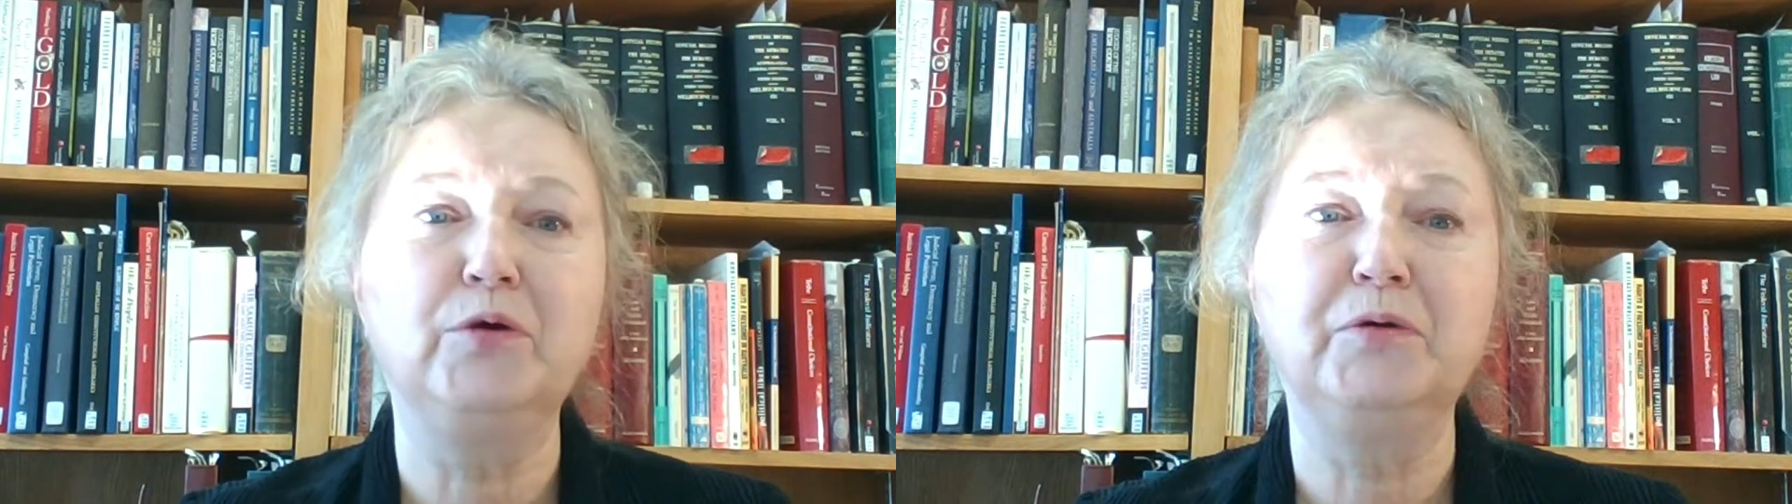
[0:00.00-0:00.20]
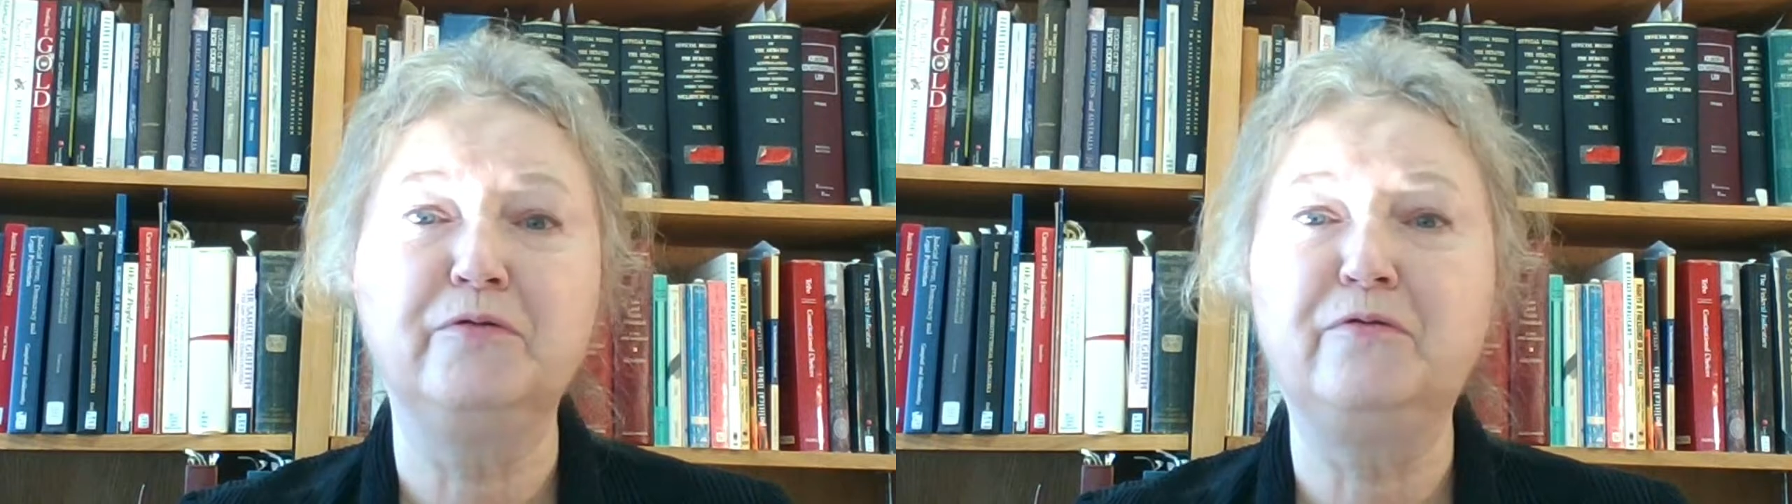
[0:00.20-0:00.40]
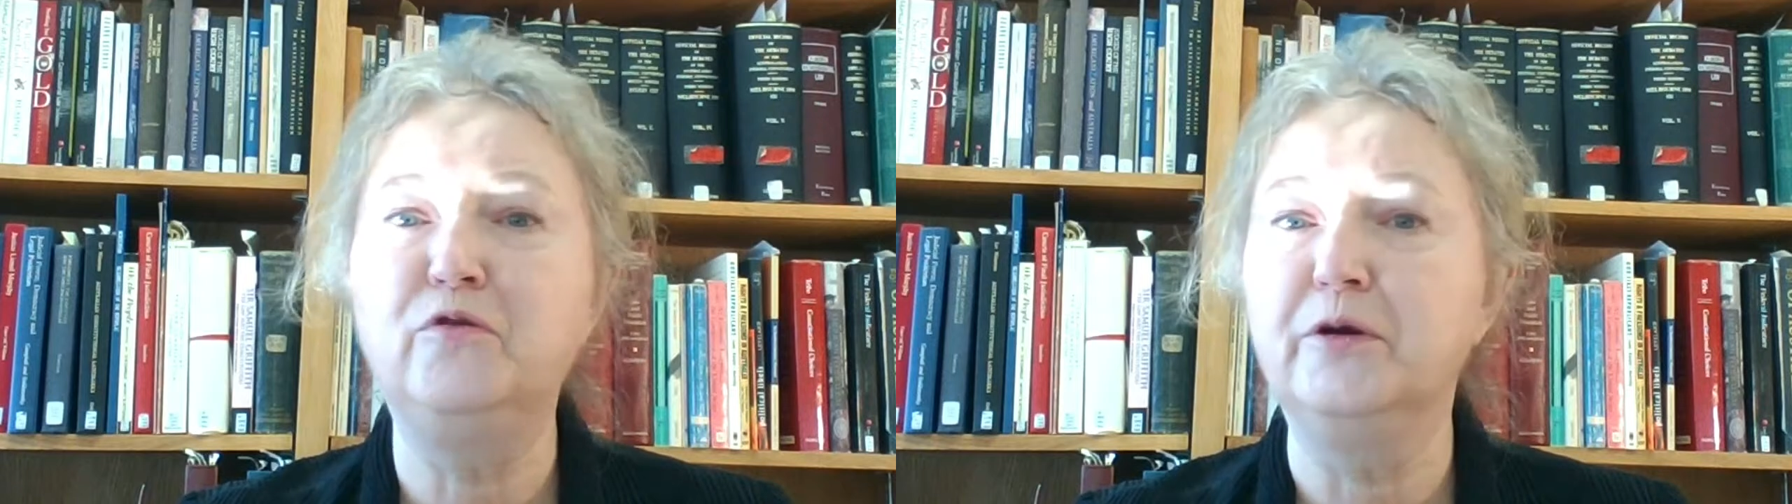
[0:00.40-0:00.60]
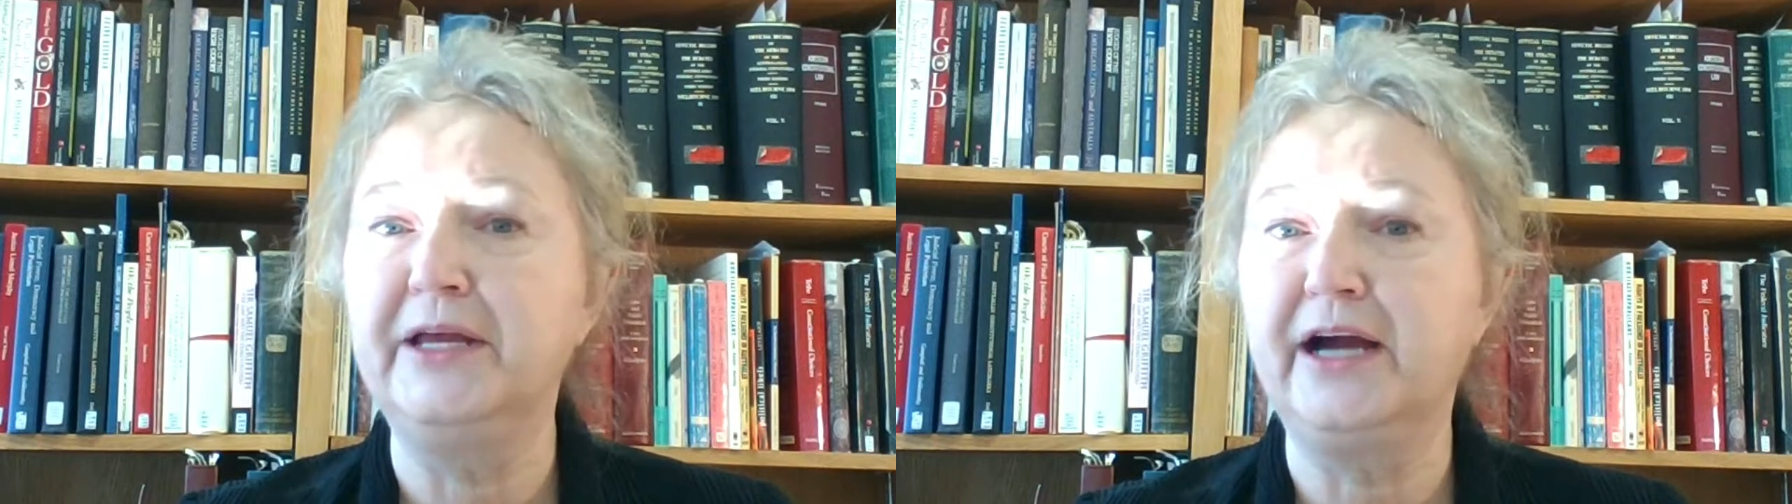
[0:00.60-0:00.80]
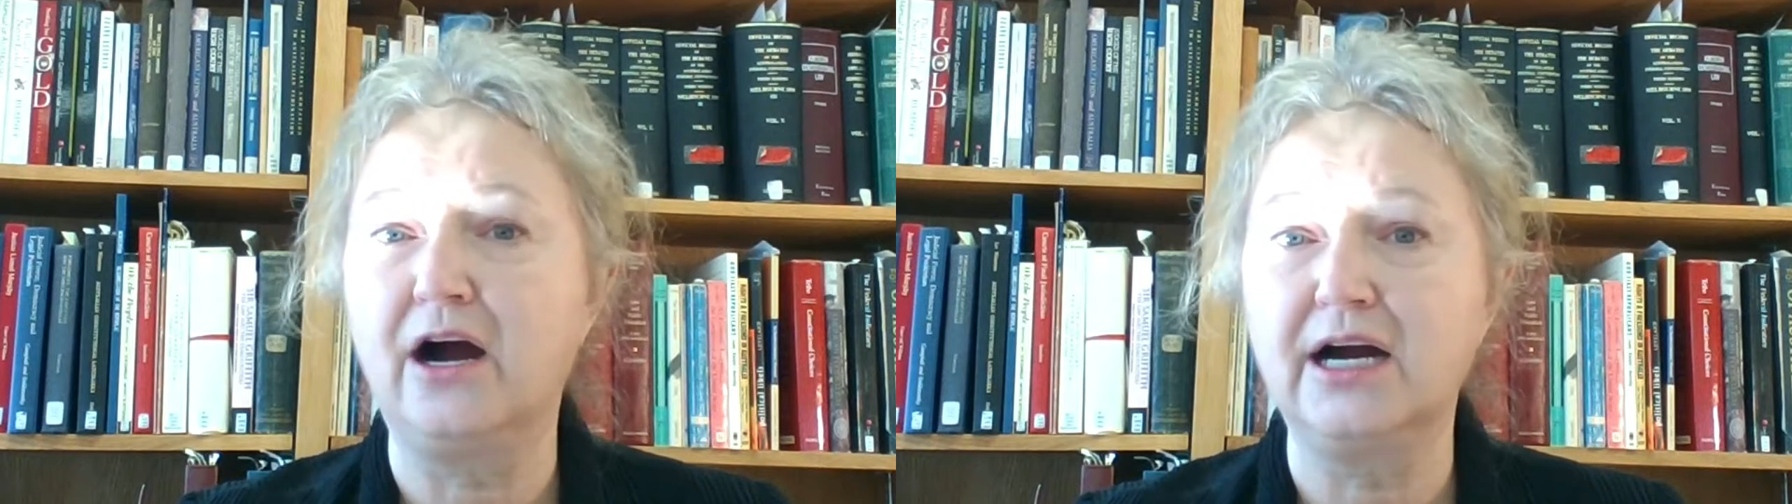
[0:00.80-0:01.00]

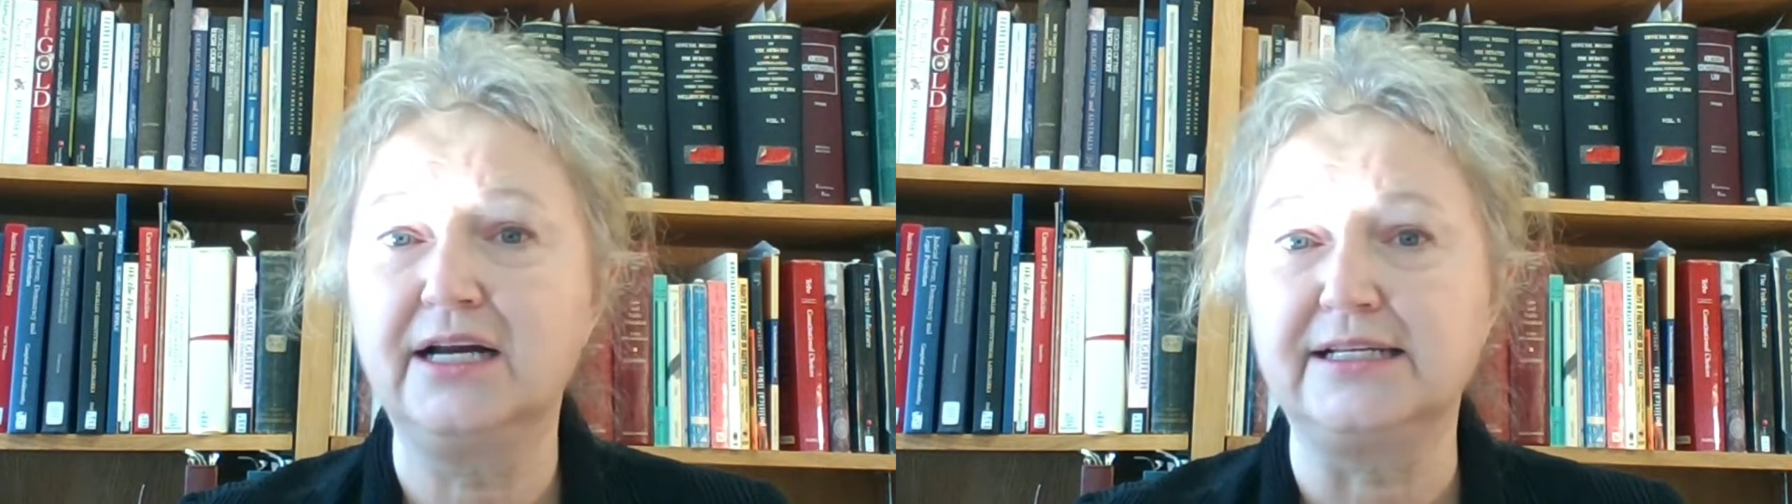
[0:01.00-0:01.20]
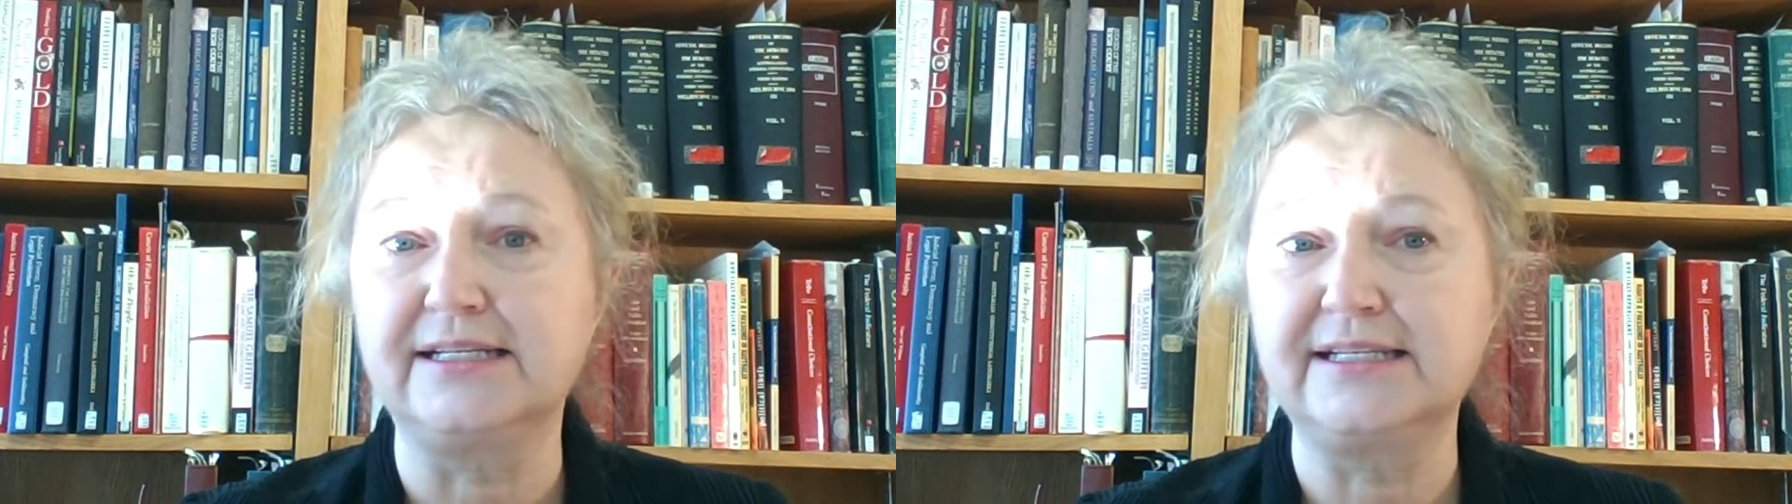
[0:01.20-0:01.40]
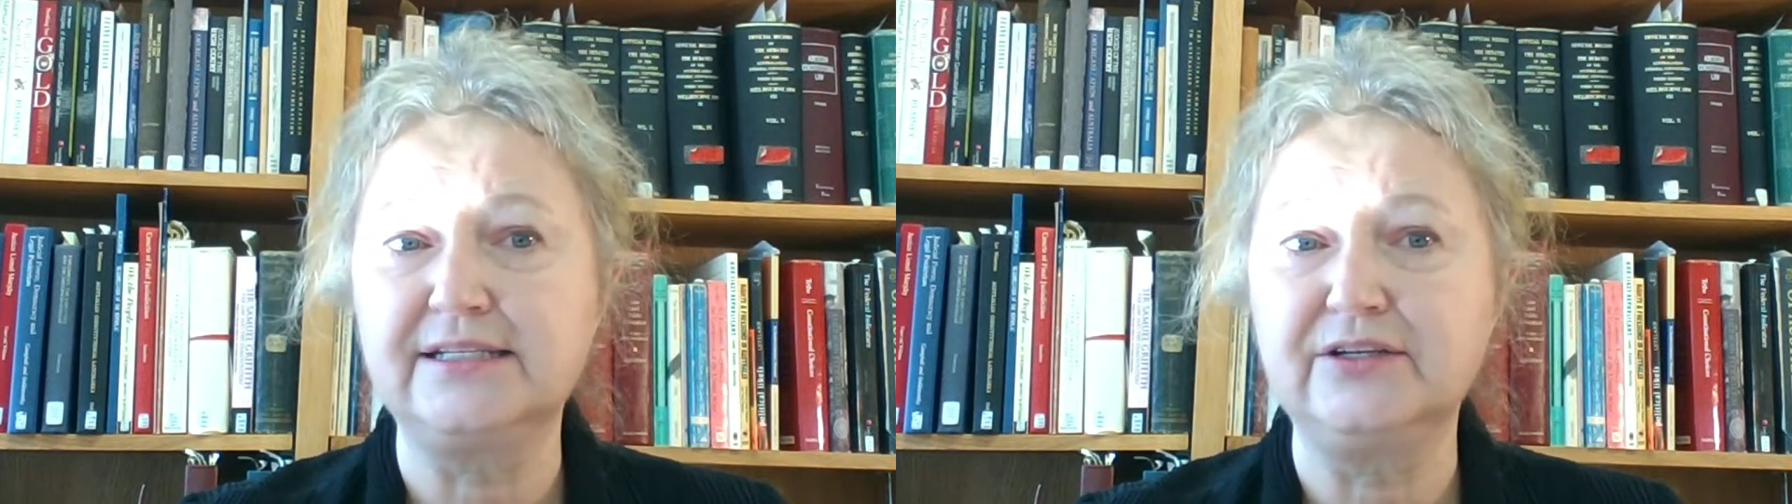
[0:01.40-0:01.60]
performing artists